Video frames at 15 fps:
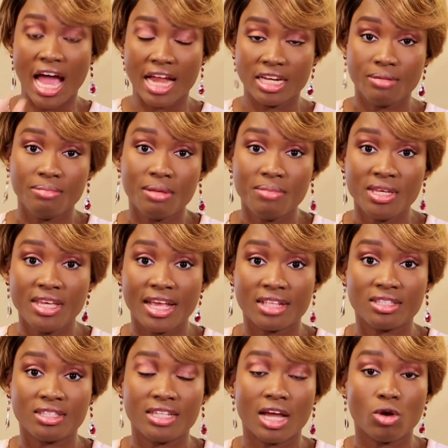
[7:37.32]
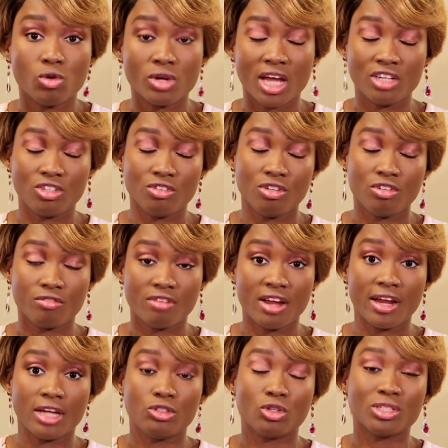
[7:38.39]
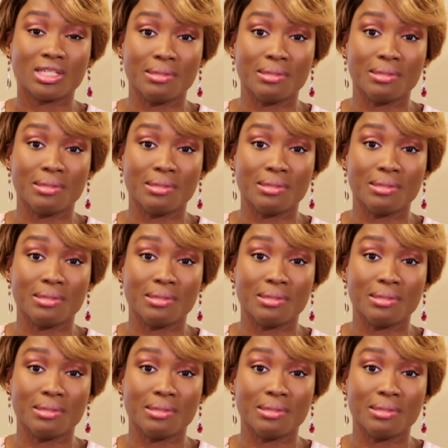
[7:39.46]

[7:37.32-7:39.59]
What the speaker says: and the baby gets their own antiretroviral drugs